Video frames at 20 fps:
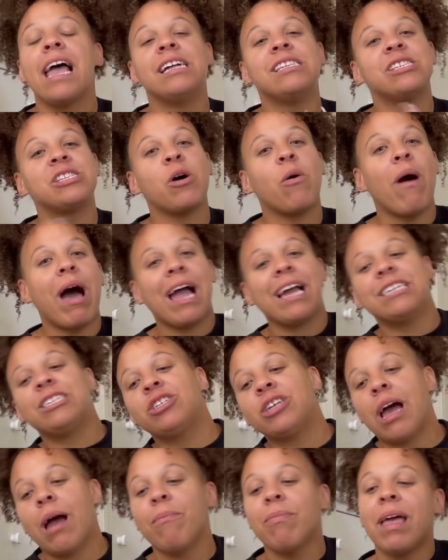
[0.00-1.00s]
and so I,
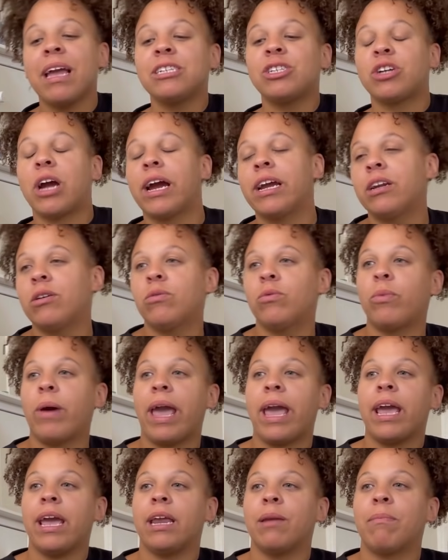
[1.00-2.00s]
I'm like trying to
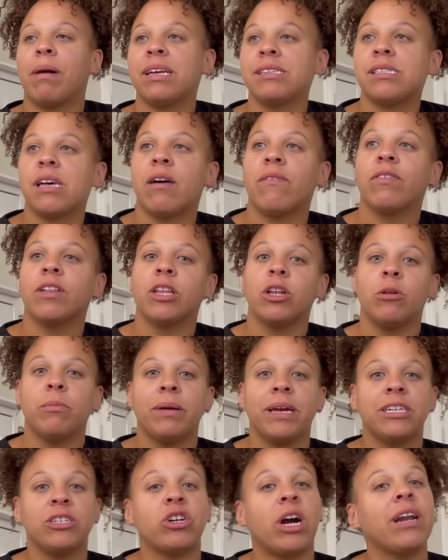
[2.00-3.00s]
wade myself a little
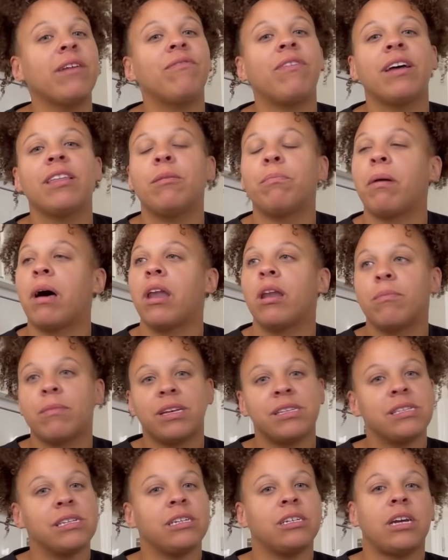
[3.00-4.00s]
bit, trying to find the bottom
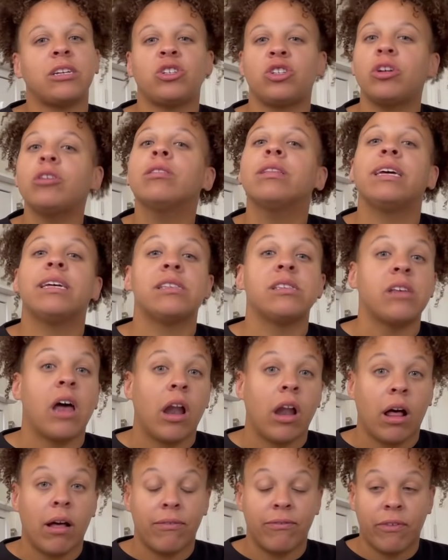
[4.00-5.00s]
because it, surely it's not
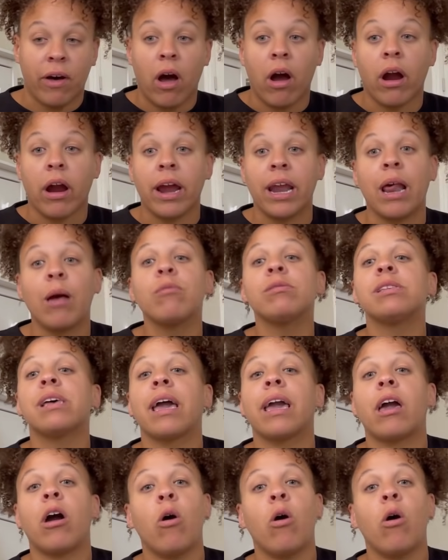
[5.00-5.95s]
off far. And I was like,